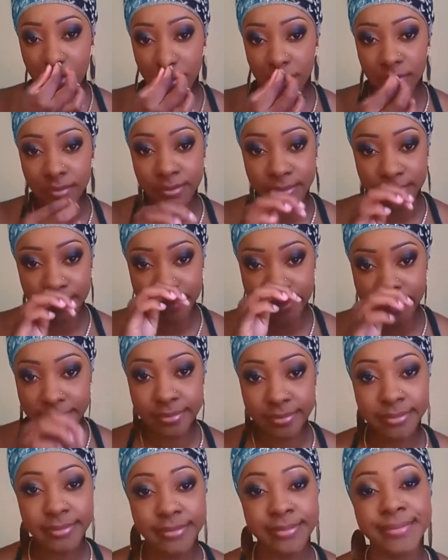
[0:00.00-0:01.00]

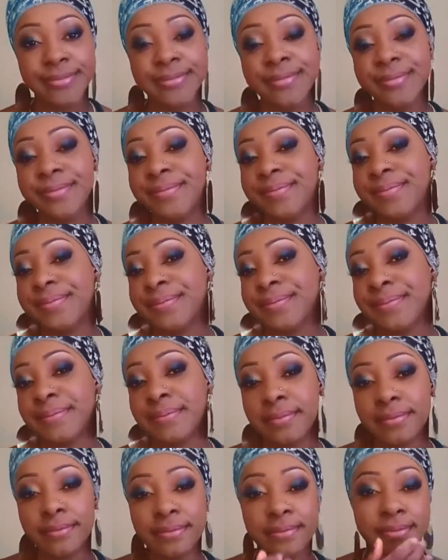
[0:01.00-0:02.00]
(no one is talking)